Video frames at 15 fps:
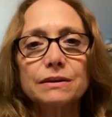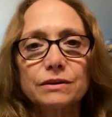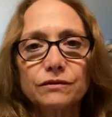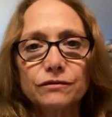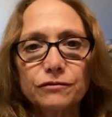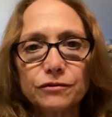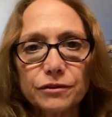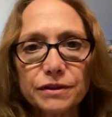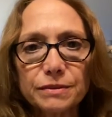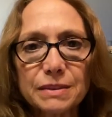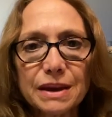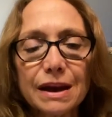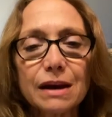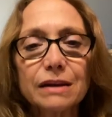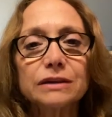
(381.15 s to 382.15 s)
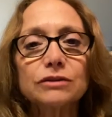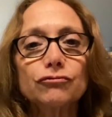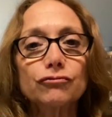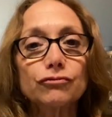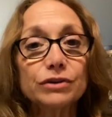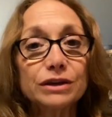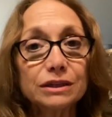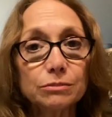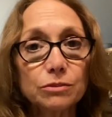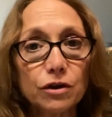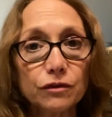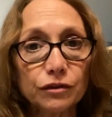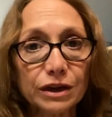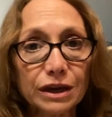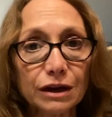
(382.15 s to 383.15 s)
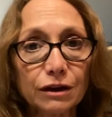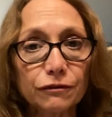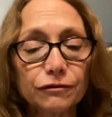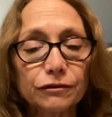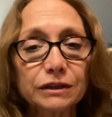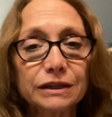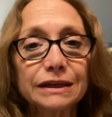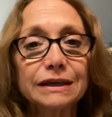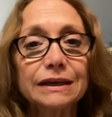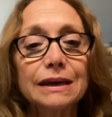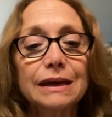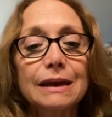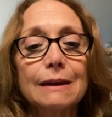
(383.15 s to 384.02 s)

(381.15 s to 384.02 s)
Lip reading: fill them out, read them over carefully,